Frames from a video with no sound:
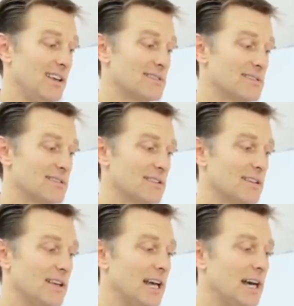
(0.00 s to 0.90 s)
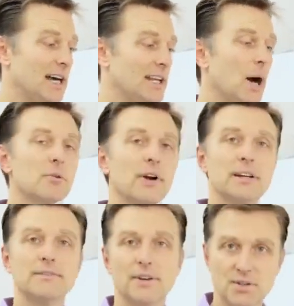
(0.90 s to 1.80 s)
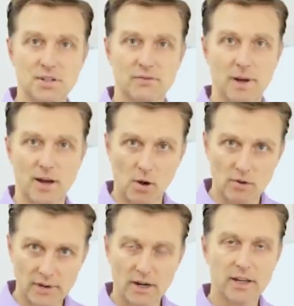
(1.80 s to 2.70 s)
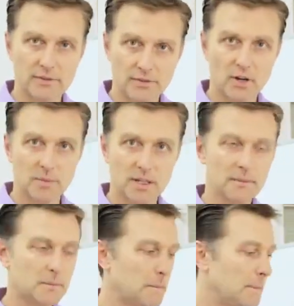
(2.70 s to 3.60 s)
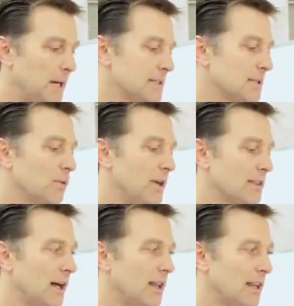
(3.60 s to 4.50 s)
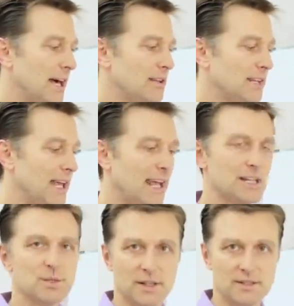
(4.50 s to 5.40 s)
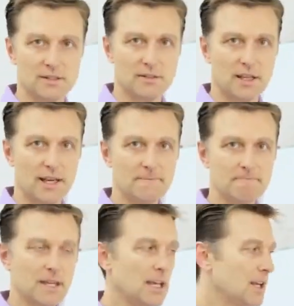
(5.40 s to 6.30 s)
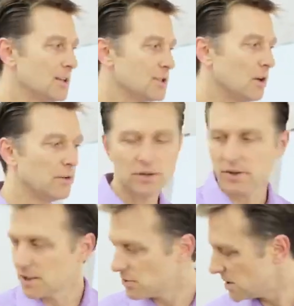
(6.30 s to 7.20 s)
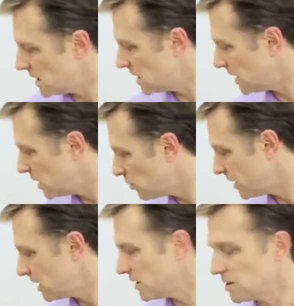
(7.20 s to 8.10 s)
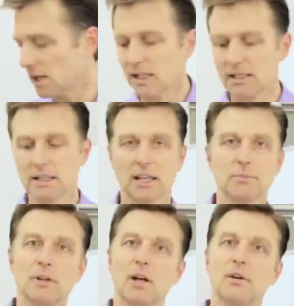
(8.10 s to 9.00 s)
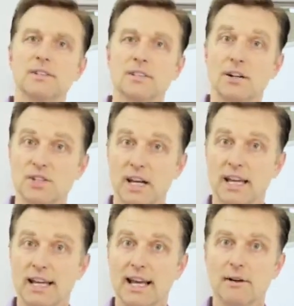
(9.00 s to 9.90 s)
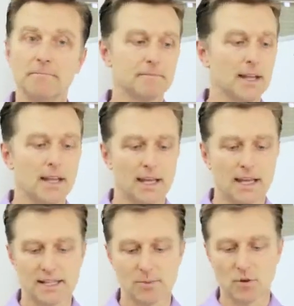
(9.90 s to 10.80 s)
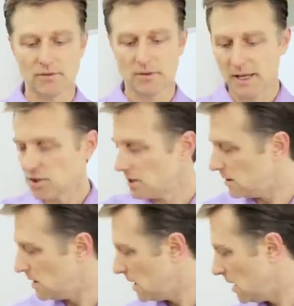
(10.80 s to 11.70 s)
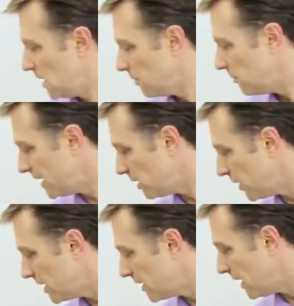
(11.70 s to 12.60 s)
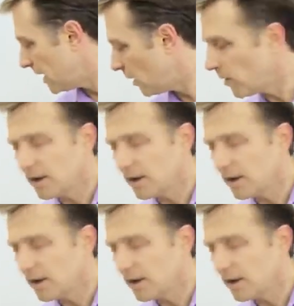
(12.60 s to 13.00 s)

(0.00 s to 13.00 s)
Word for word: it's an upgraded version of my ovarian formula, but with a lot of enhancements, okay? So if you're interested in either one of these, you can click the link below and start checking it out, get some more information. But anyway, I